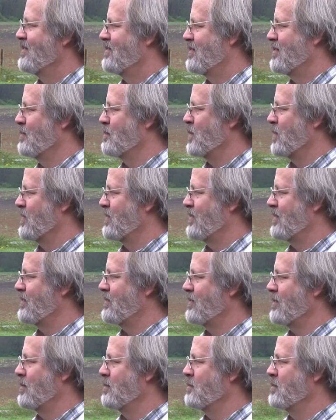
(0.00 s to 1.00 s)
simple
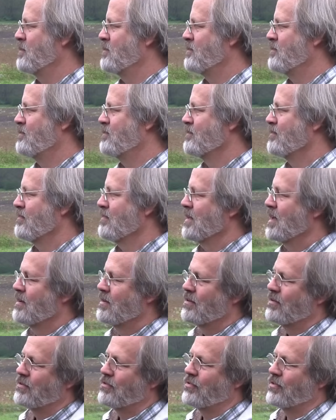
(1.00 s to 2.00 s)
system,
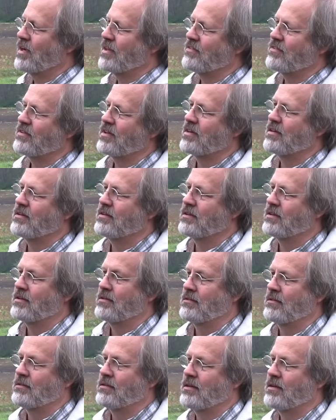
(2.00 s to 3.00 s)
translated it
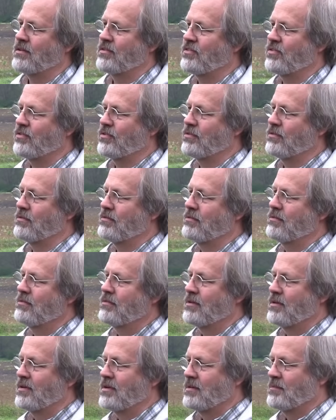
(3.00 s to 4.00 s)
into
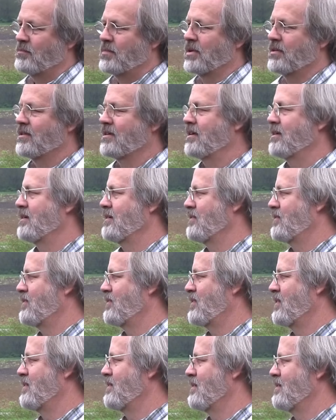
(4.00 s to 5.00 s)
building it in
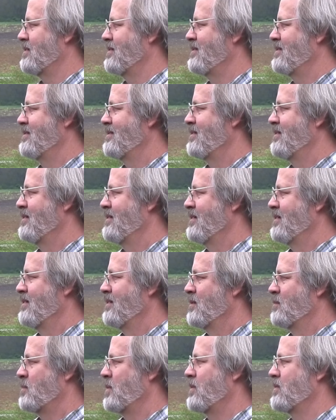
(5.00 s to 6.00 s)
steel
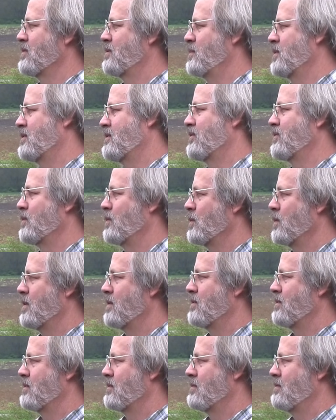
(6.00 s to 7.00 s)
partly because we
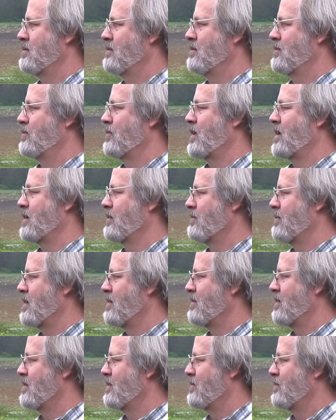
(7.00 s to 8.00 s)
wanted to drag it
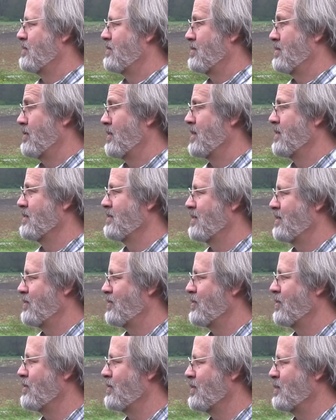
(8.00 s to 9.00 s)
around on a trailer and
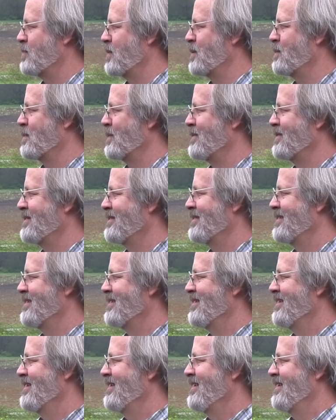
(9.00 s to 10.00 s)
show it to people.
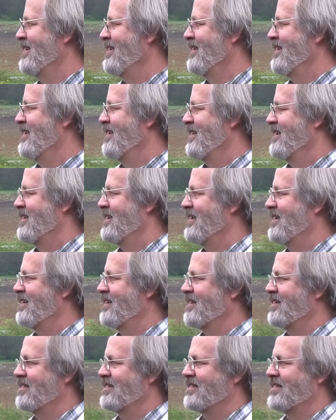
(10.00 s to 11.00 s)
Hmm.
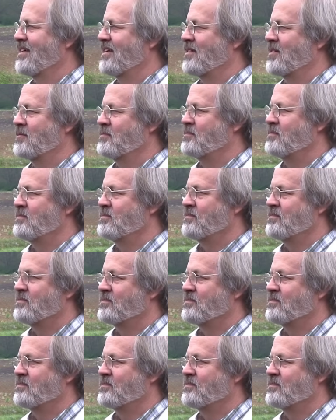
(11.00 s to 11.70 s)
And um,